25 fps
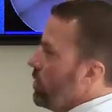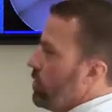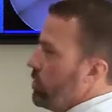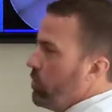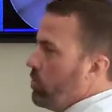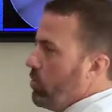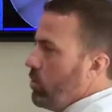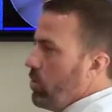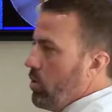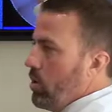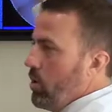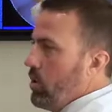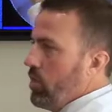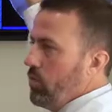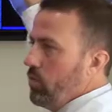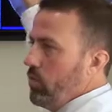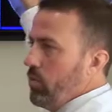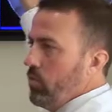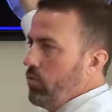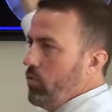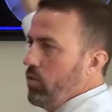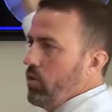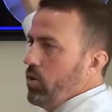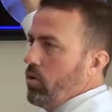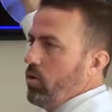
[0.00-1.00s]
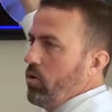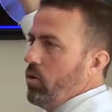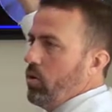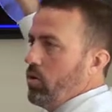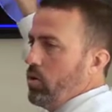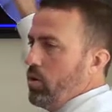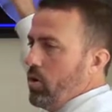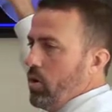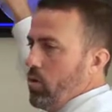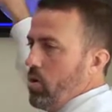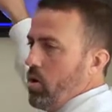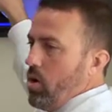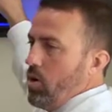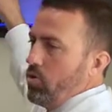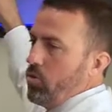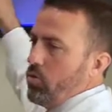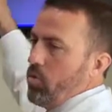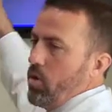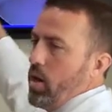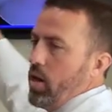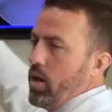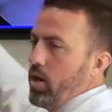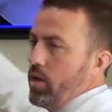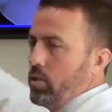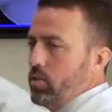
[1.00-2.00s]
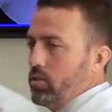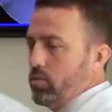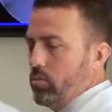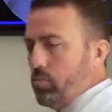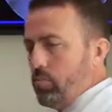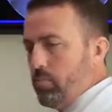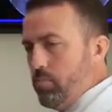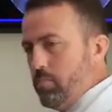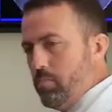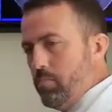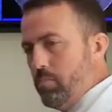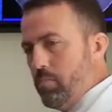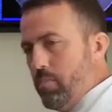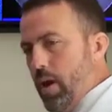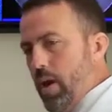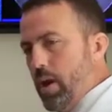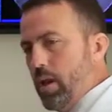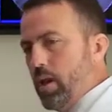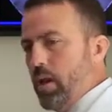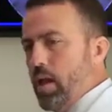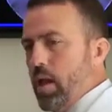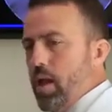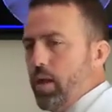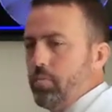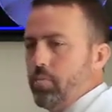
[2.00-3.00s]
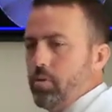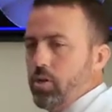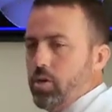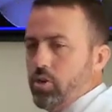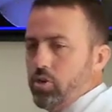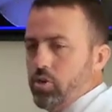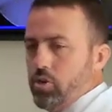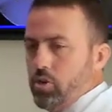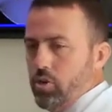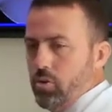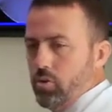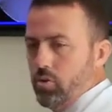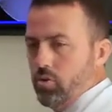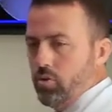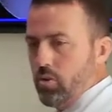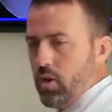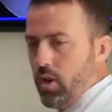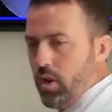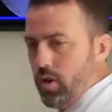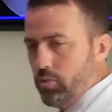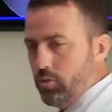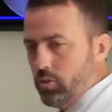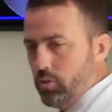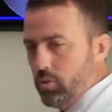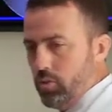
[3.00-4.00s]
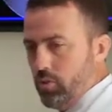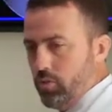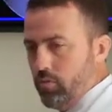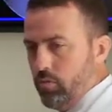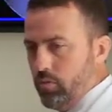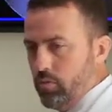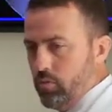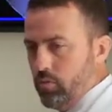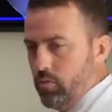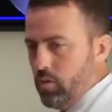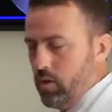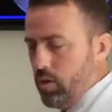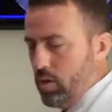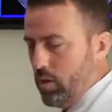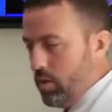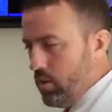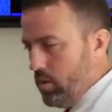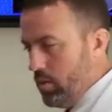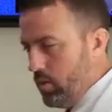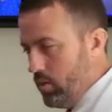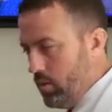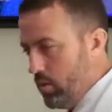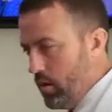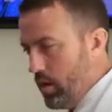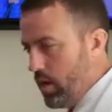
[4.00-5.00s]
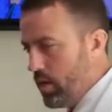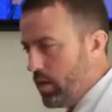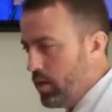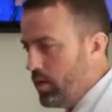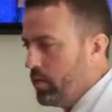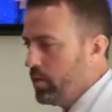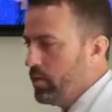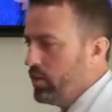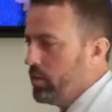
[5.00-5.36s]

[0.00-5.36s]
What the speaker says: 40, 50-year-old, no arthritis, bad alignment issue, trying to preserve the joint, all right?